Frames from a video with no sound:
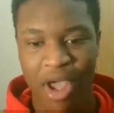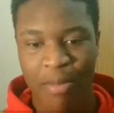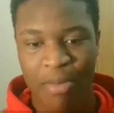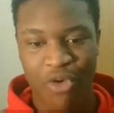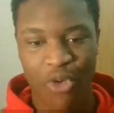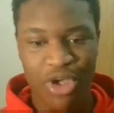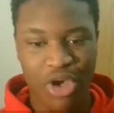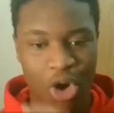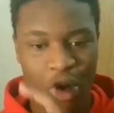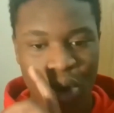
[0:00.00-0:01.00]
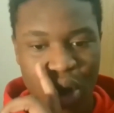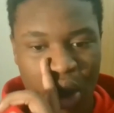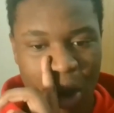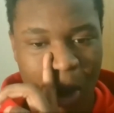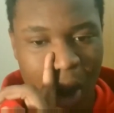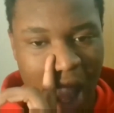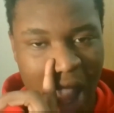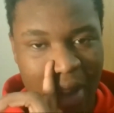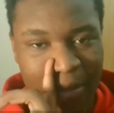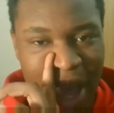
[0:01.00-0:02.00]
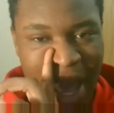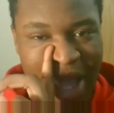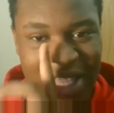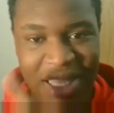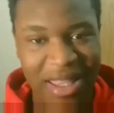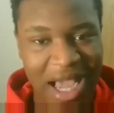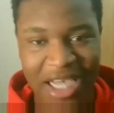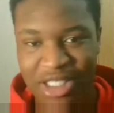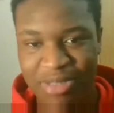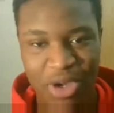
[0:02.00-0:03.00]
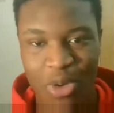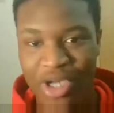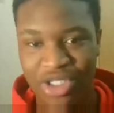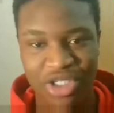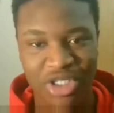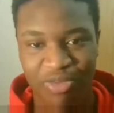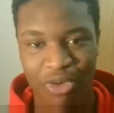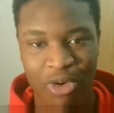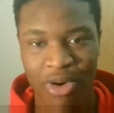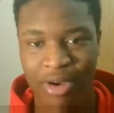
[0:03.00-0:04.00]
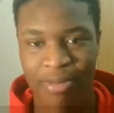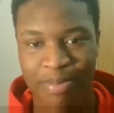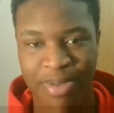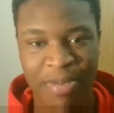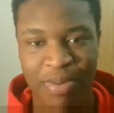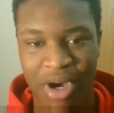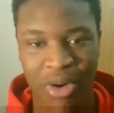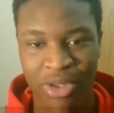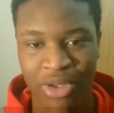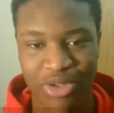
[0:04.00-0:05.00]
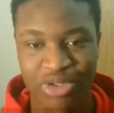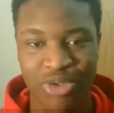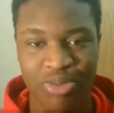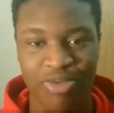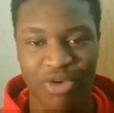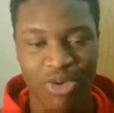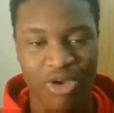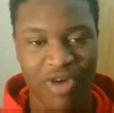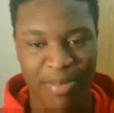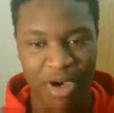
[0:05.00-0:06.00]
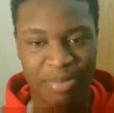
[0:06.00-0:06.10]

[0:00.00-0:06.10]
Before we go, any last minute questions for people are holding on to before we wrap up?